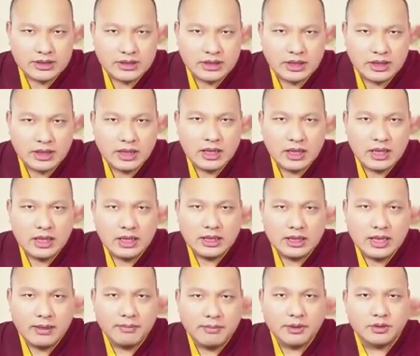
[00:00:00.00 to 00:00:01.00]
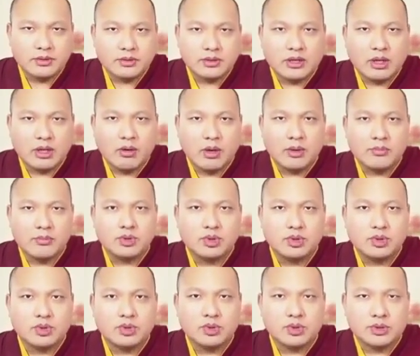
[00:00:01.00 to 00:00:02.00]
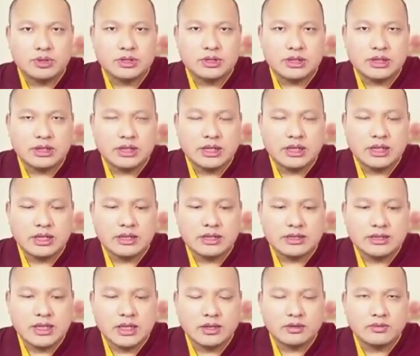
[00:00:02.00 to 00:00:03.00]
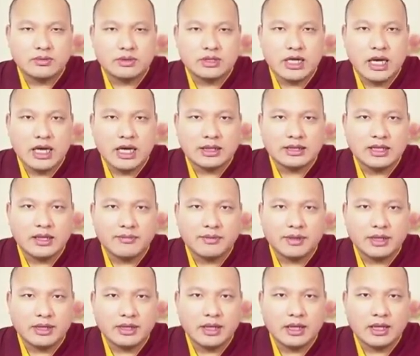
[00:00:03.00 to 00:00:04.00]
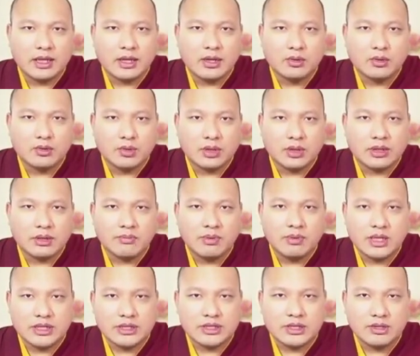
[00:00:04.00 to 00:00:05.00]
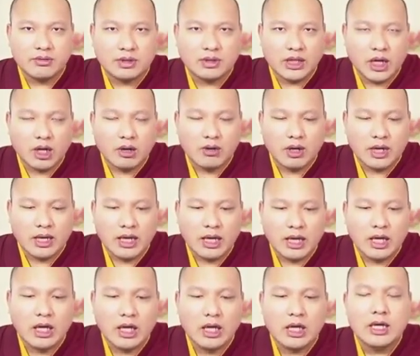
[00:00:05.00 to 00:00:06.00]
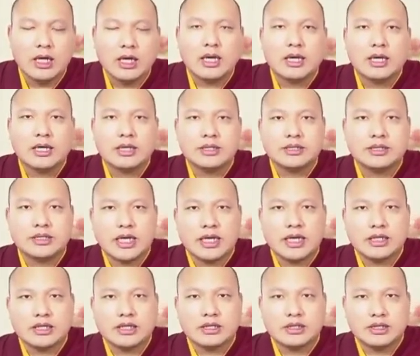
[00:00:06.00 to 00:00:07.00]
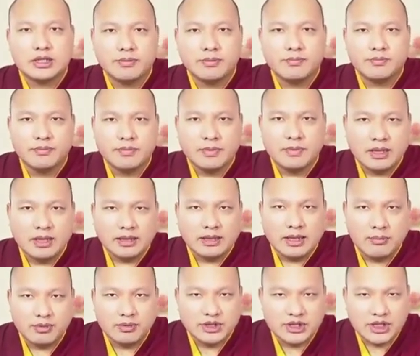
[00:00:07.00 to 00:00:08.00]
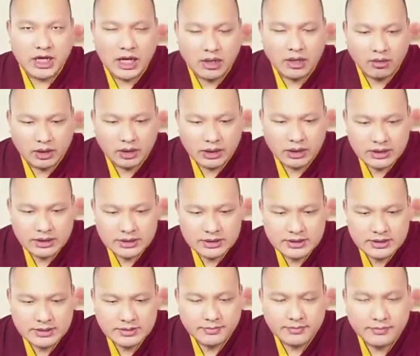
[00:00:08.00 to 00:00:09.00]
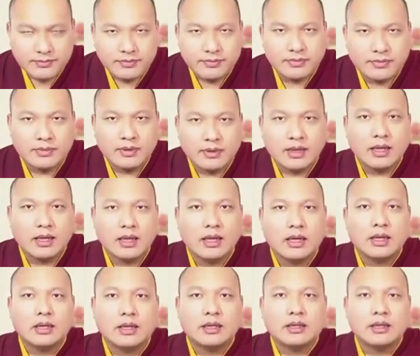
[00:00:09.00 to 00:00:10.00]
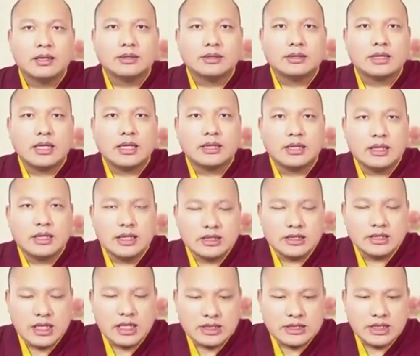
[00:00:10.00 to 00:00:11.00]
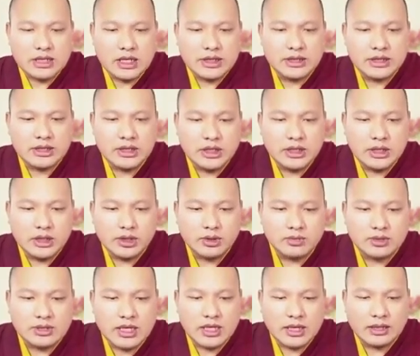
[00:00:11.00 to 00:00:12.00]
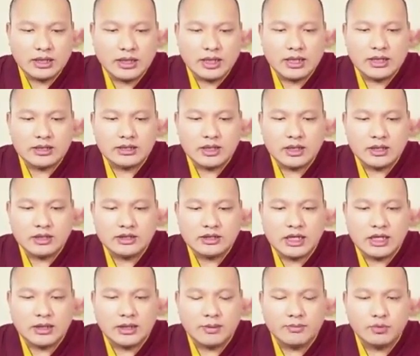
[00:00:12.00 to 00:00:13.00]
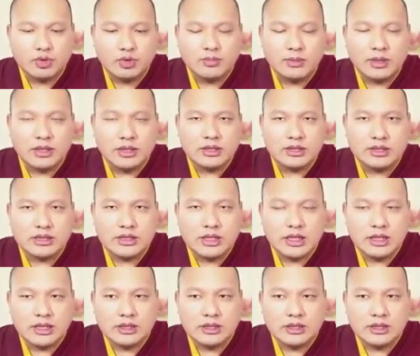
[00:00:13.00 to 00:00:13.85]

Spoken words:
continued to uphold, preserve, and spread that example. In particular, most of the monasteries founded by Mikyo Dorje had very strict rules against meat. And there